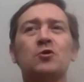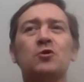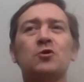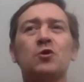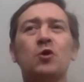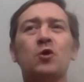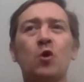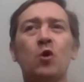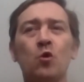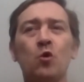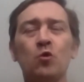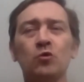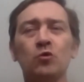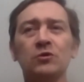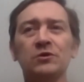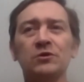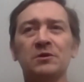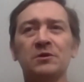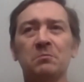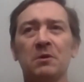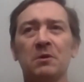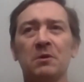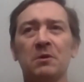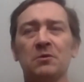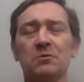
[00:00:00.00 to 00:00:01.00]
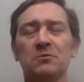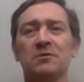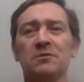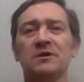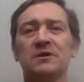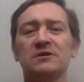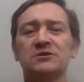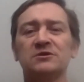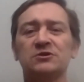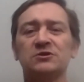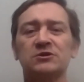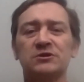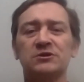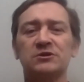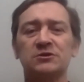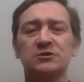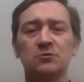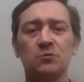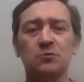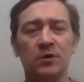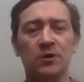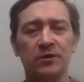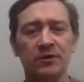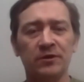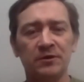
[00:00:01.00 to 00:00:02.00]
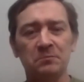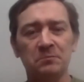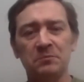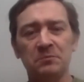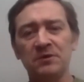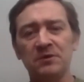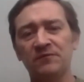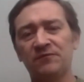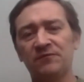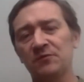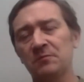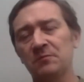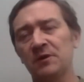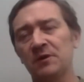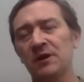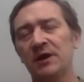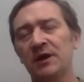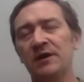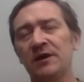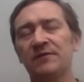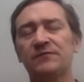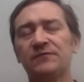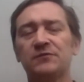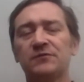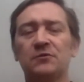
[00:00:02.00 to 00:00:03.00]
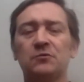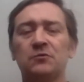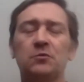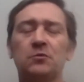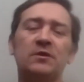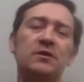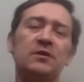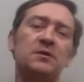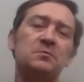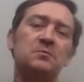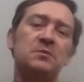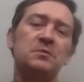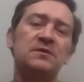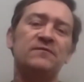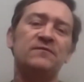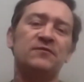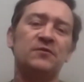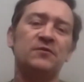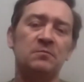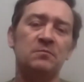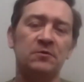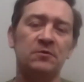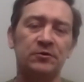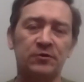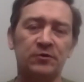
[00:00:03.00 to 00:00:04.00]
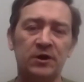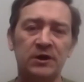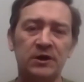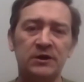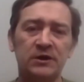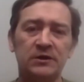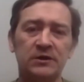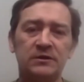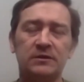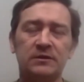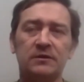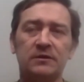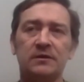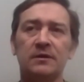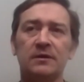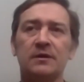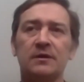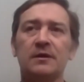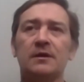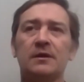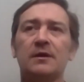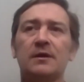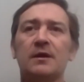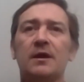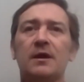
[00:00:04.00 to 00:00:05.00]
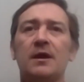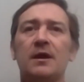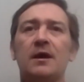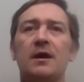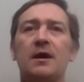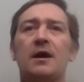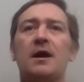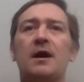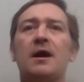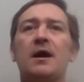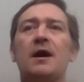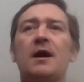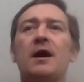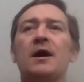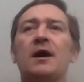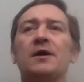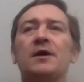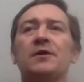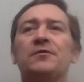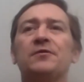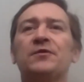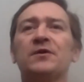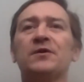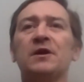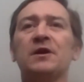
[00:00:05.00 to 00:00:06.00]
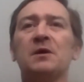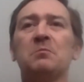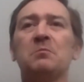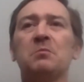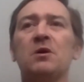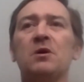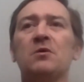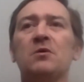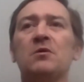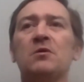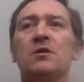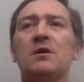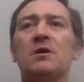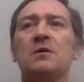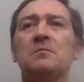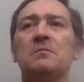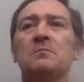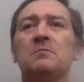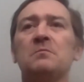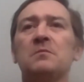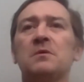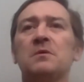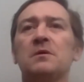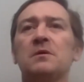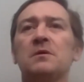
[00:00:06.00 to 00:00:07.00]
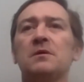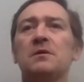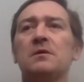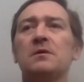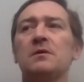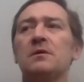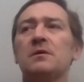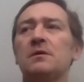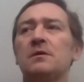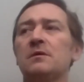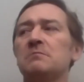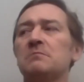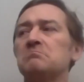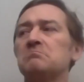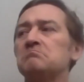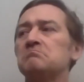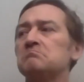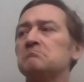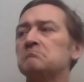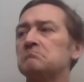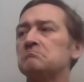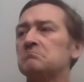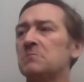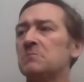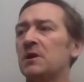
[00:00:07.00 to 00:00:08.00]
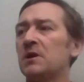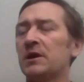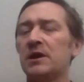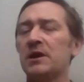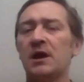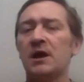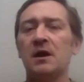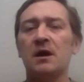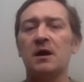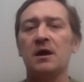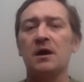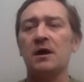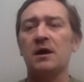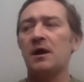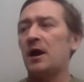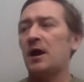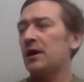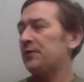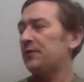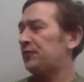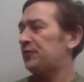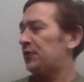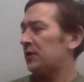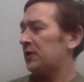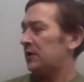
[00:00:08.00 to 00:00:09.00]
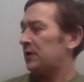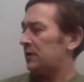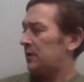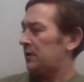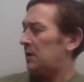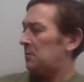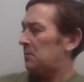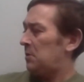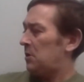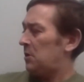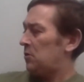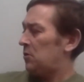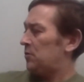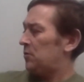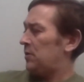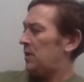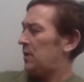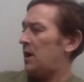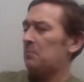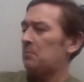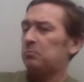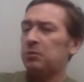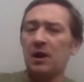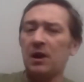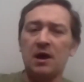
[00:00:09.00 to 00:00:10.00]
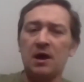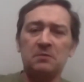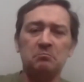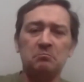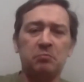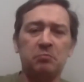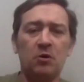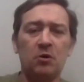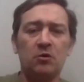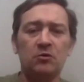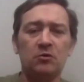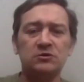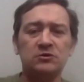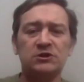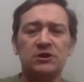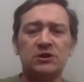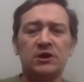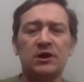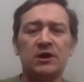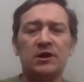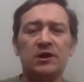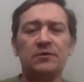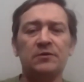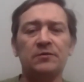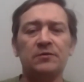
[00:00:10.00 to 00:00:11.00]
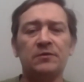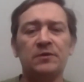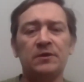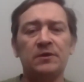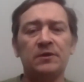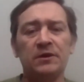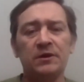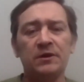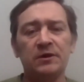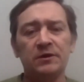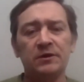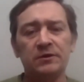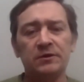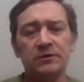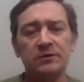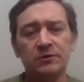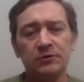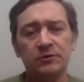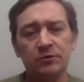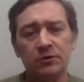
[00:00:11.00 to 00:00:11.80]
cold about this whether it be from the left or whether it be from the right i think about them like I, uh, I think about that plant pot sitting there, you know.